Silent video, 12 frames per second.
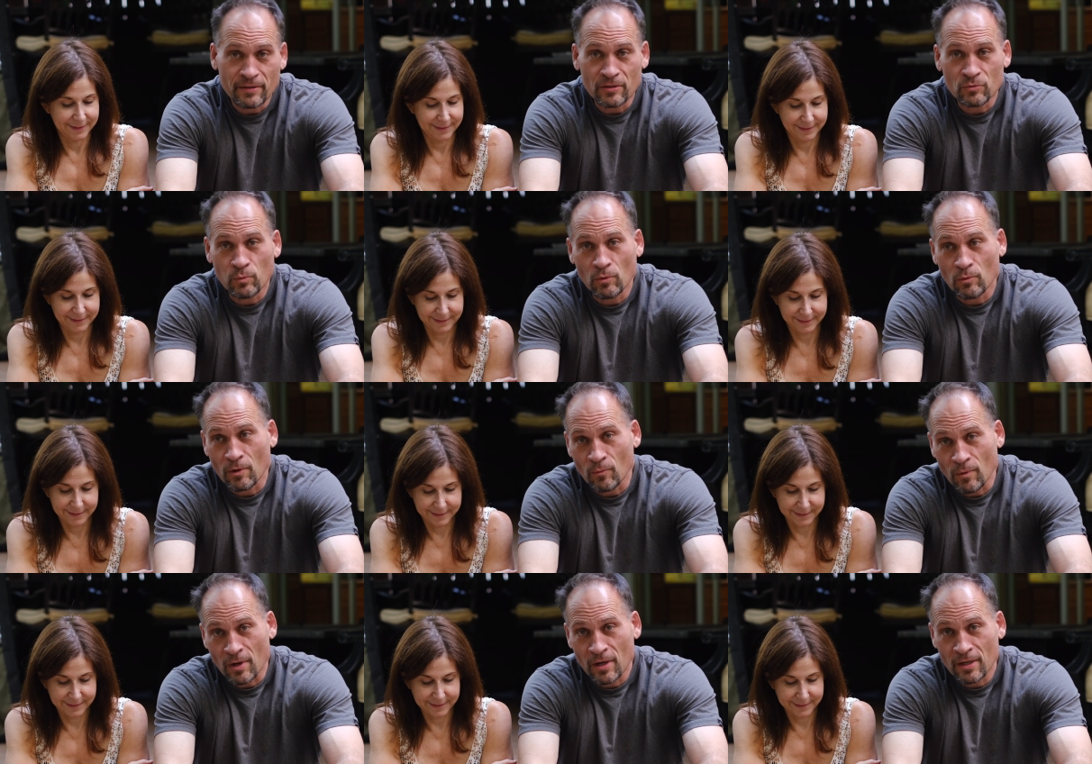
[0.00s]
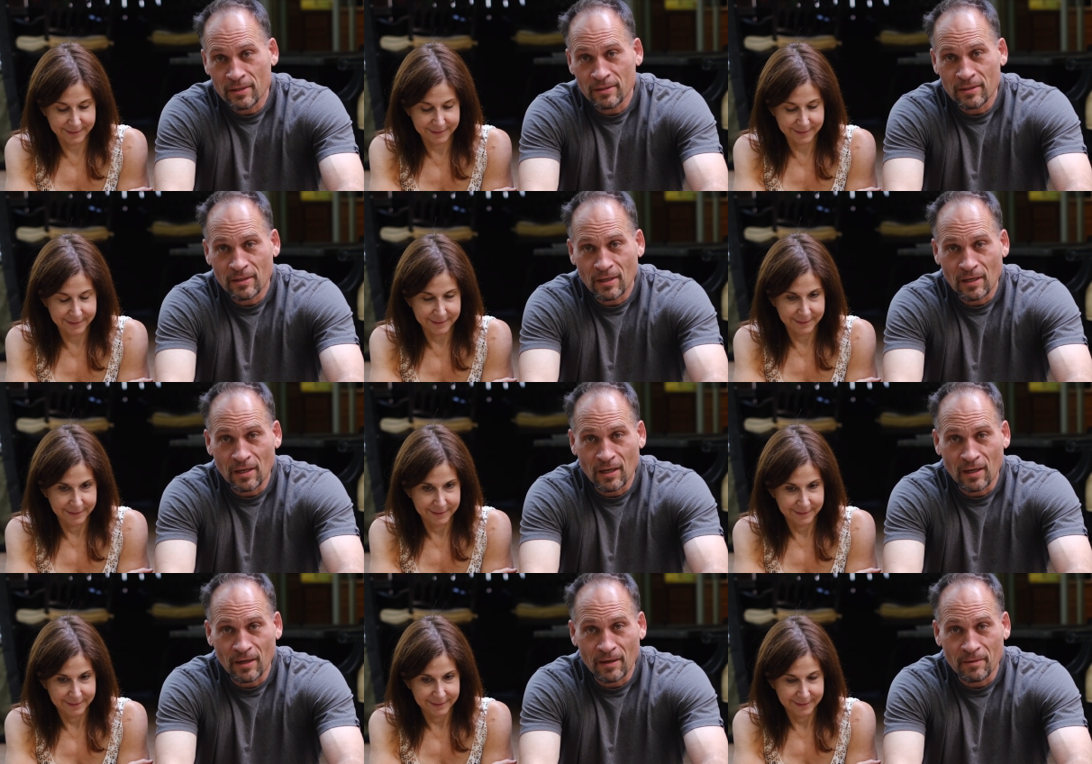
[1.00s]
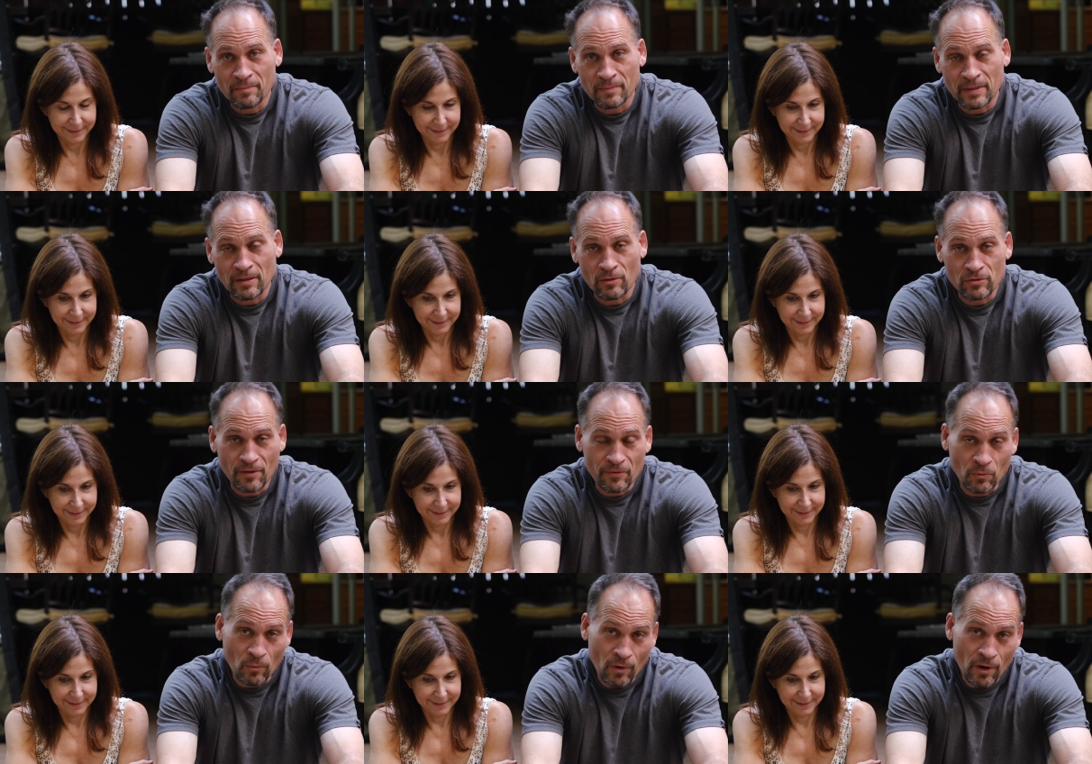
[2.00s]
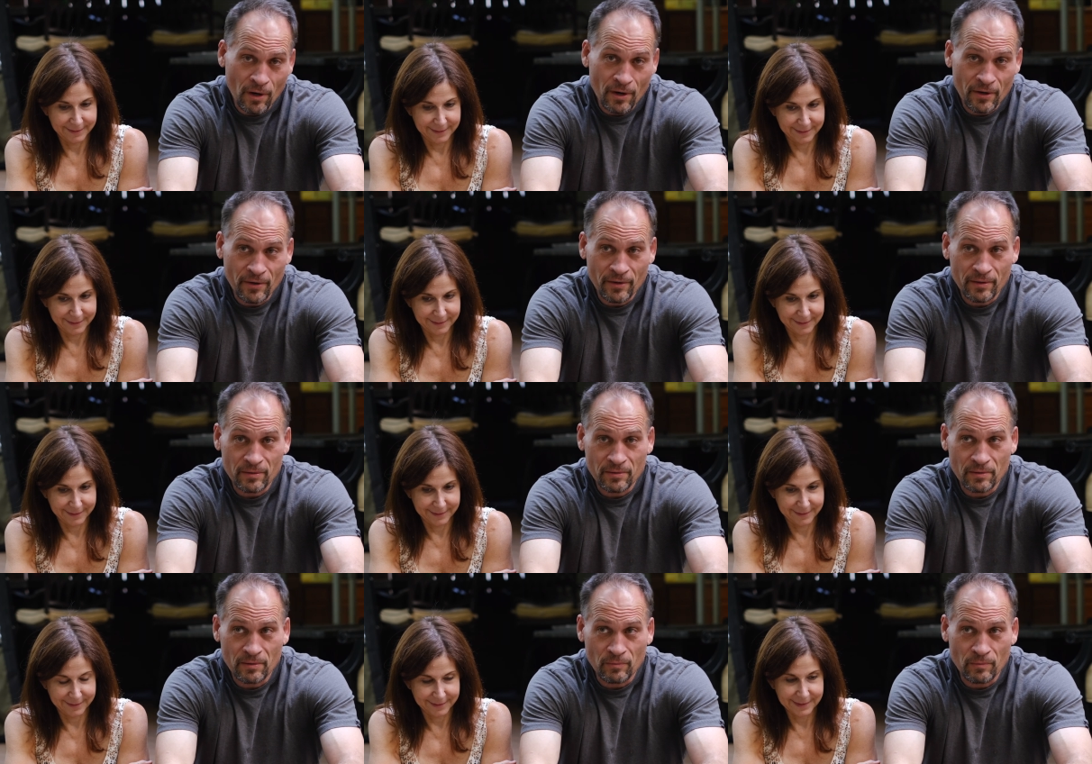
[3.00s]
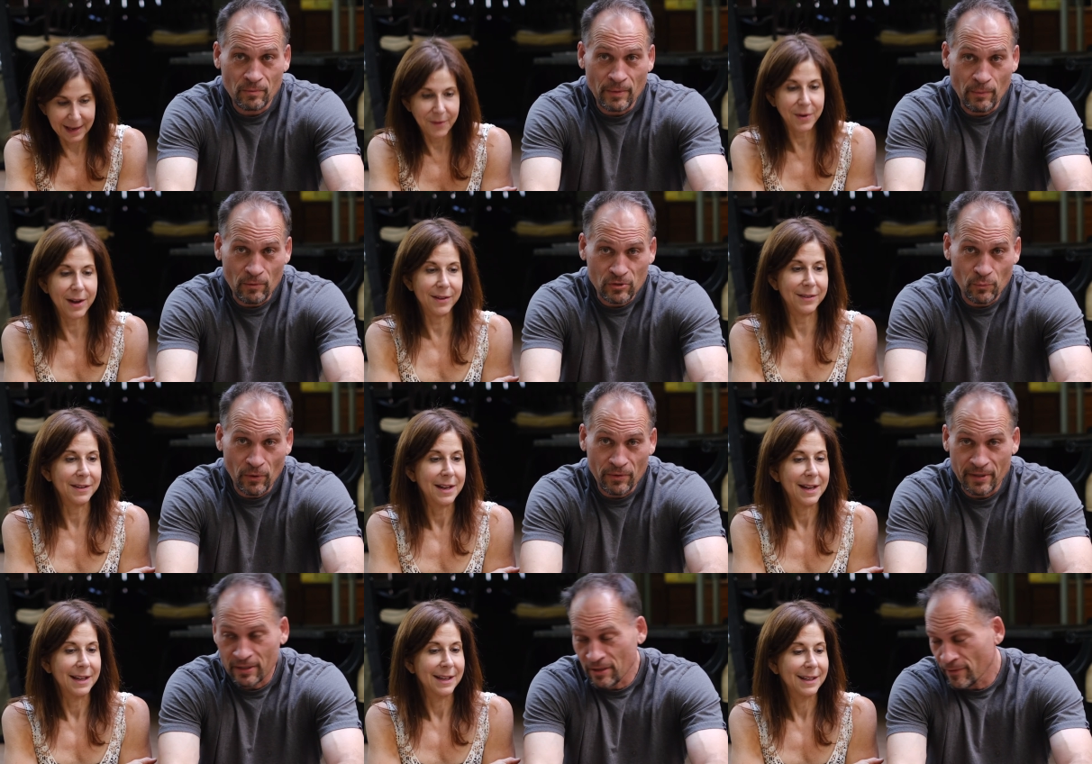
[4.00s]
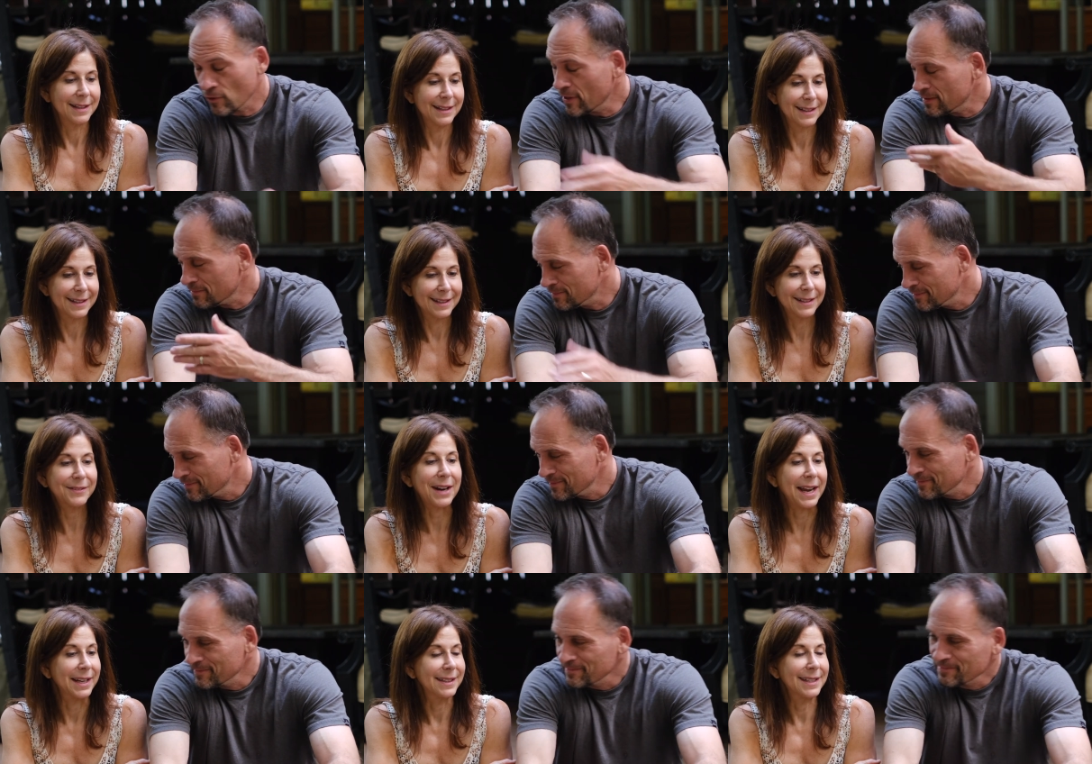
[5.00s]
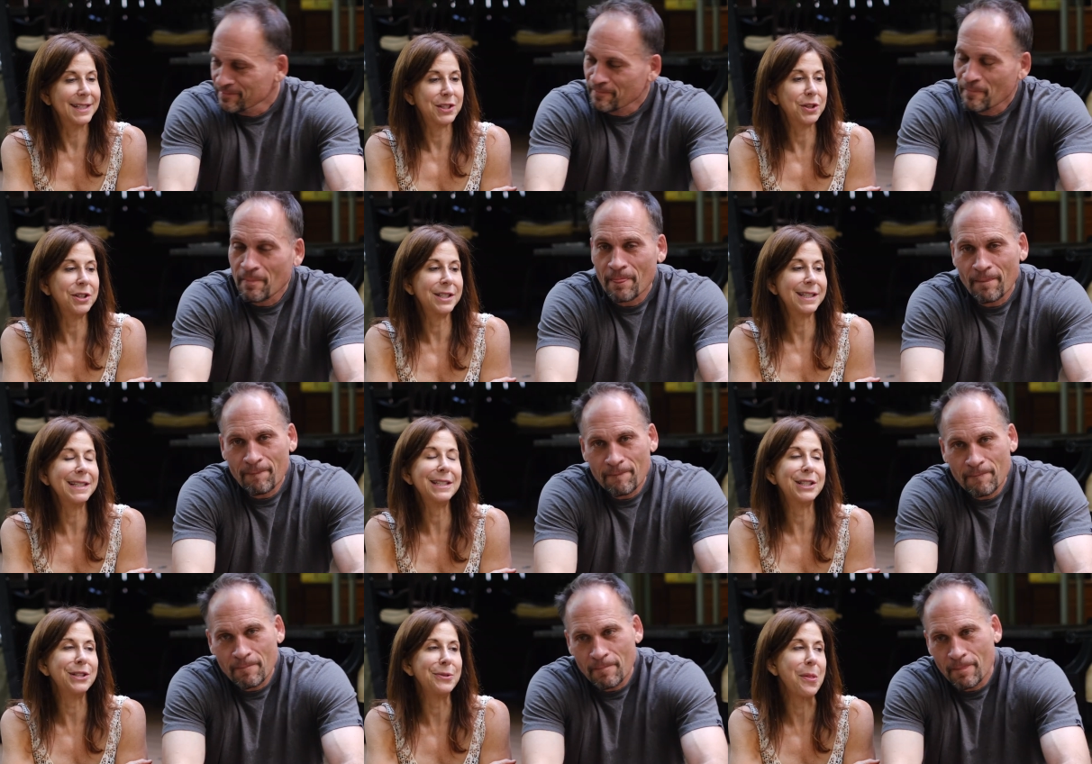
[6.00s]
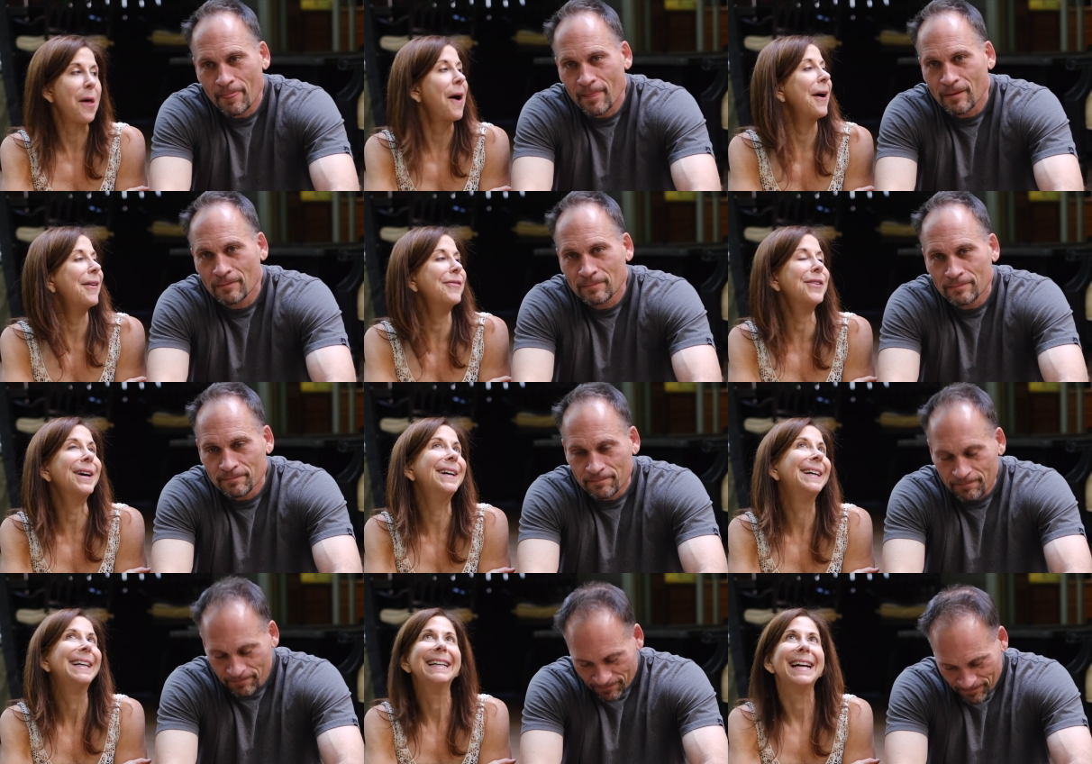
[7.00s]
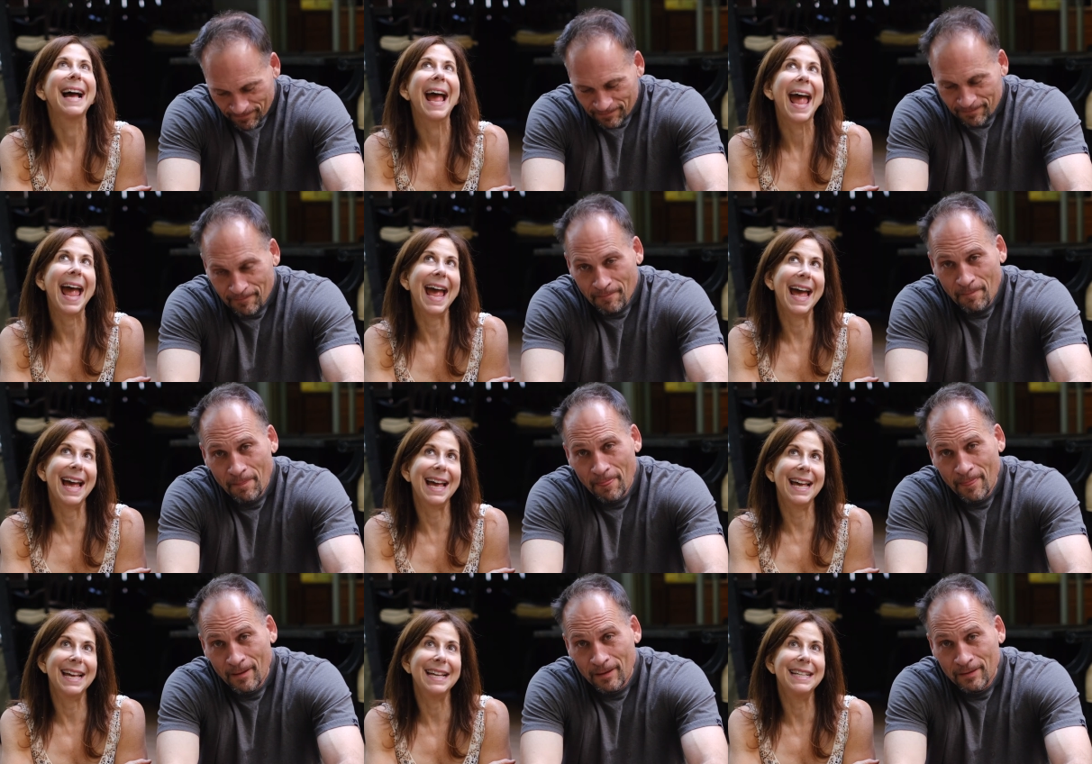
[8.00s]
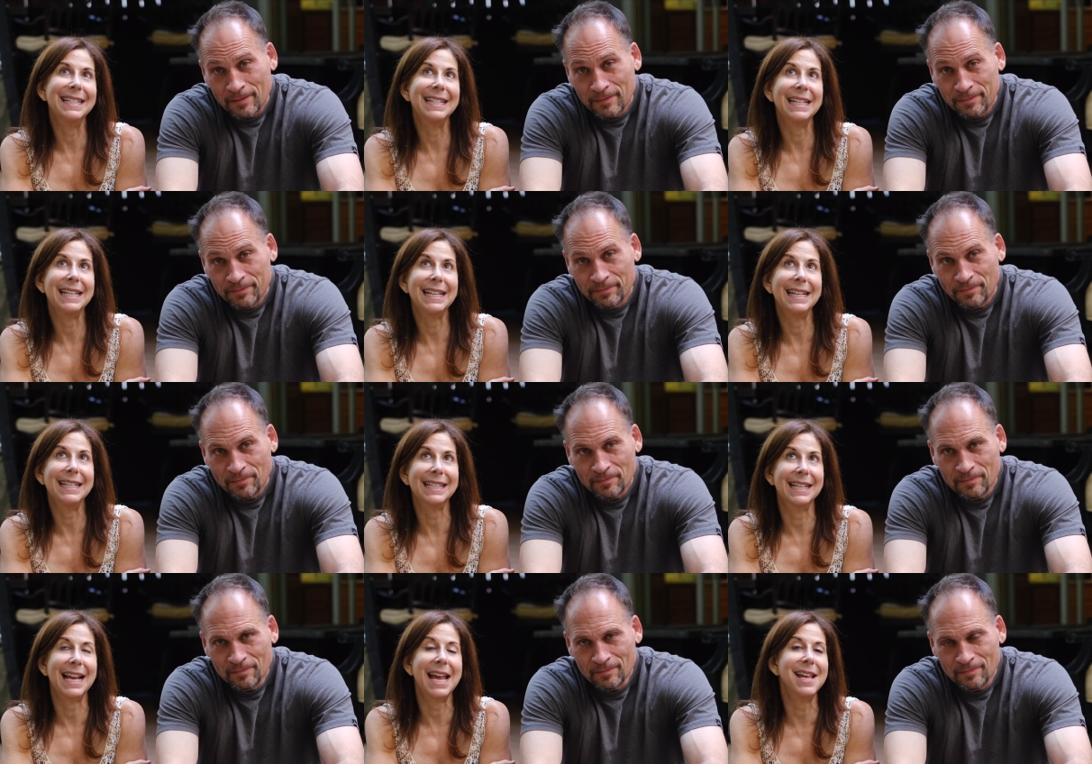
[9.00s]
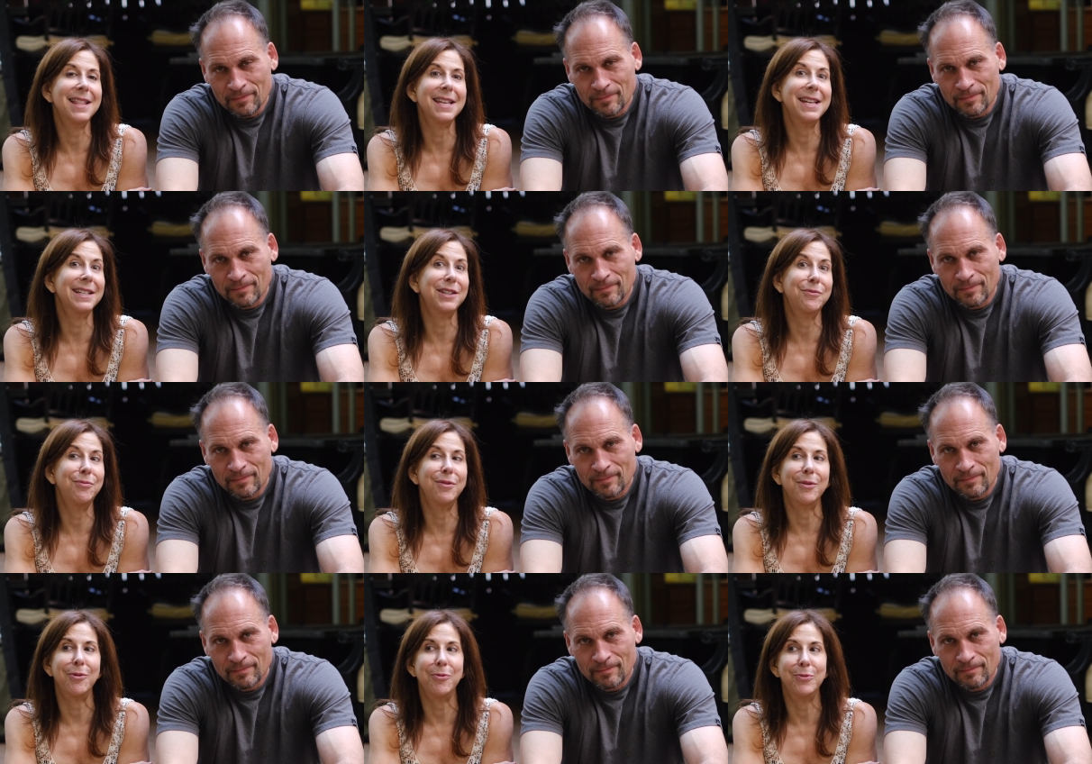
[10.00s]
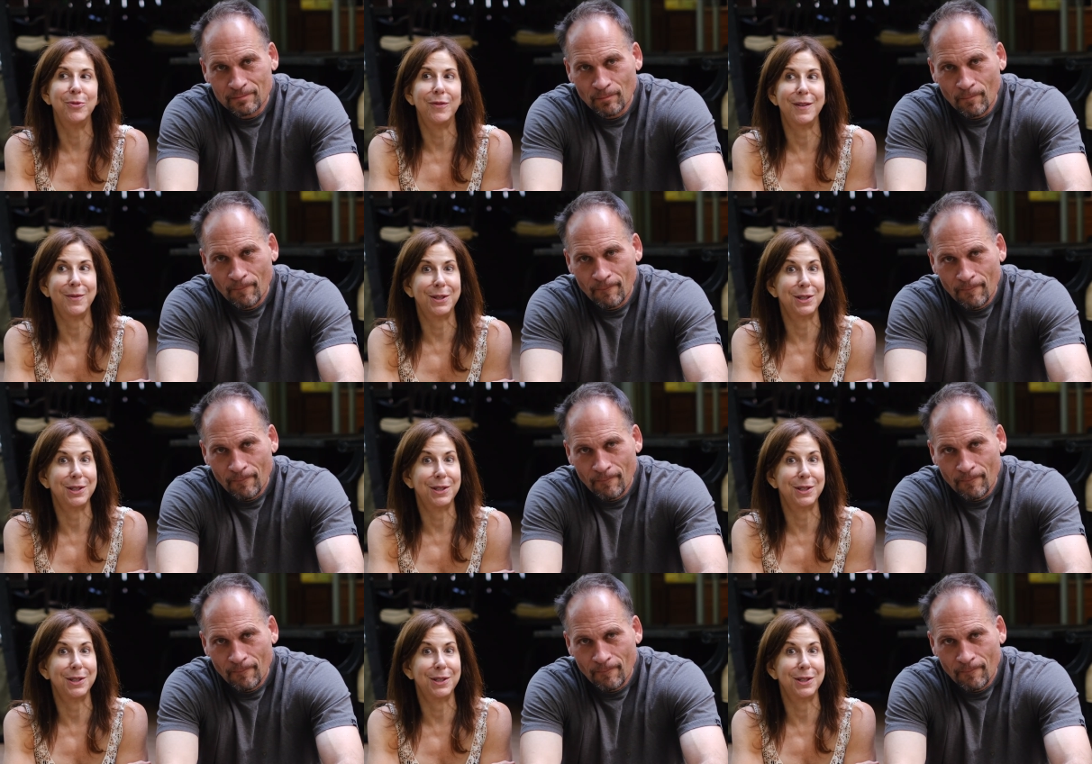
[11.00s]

Speaker 1: There's World War One. Um, he goes off to war. We well, won't spoil the end of it. Go ahead.
Speaker 2: Right. It turns into love, and he's an atheist through the whole movie, which